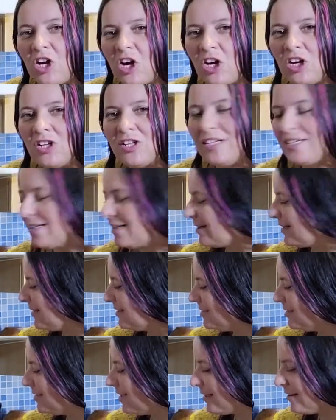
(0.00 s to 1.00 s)
garlic
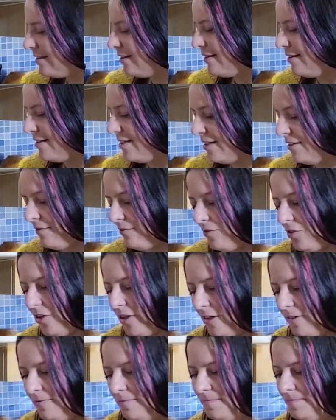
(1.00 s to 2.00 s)
that stuck to the tin
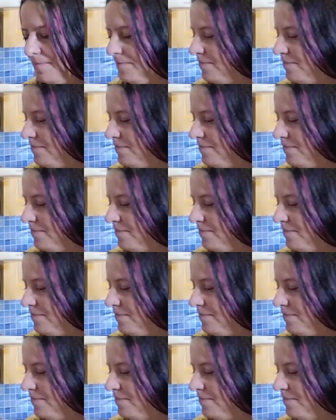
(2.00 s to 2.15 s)
foil.